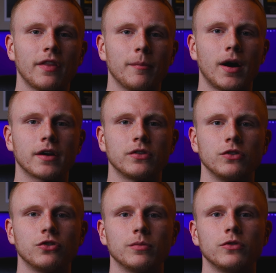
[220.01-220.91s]
the
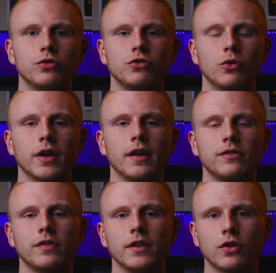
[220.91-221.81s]
boxing gym to
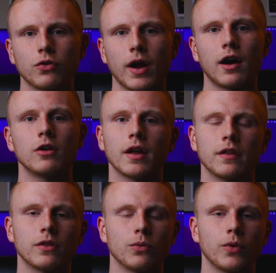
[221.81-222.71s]
showcase the crowd
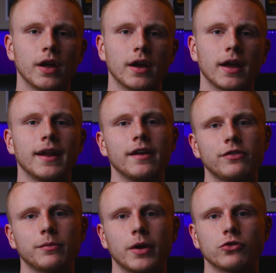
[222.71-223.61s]
and the ring in a
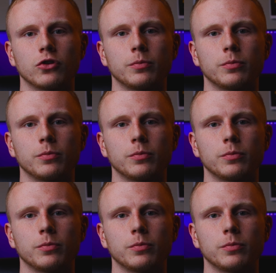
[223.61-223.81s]
symmetrical